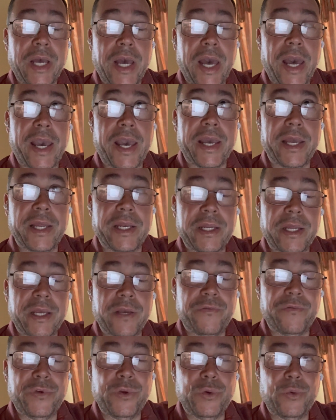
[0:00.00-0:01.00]
And
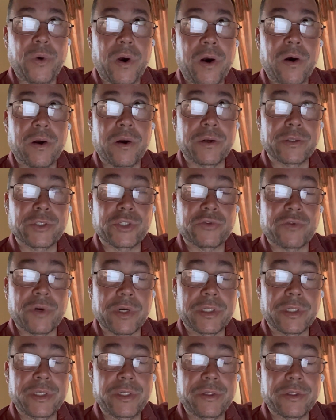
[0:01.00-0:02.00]
if you are
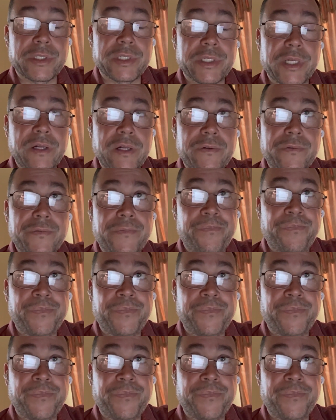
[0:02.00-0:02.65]
struggling yourself,